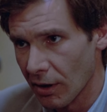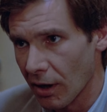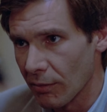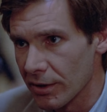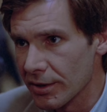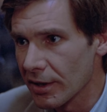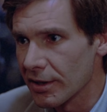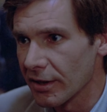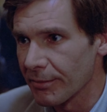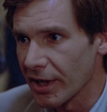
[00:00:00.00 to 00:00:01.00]
I want you to
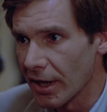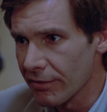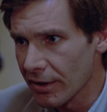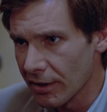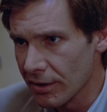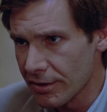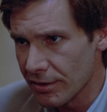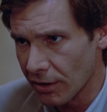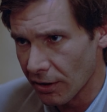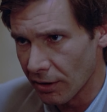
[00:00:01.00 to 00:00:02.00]
tell me everything you
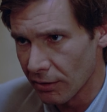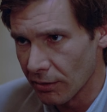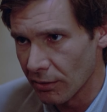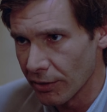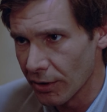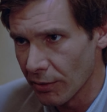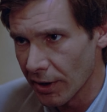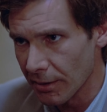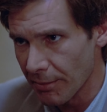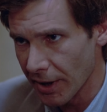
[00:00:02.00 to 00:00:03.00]
saw when you went
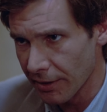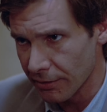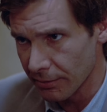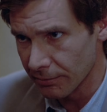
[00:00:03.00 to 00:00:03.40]
in the bathroom.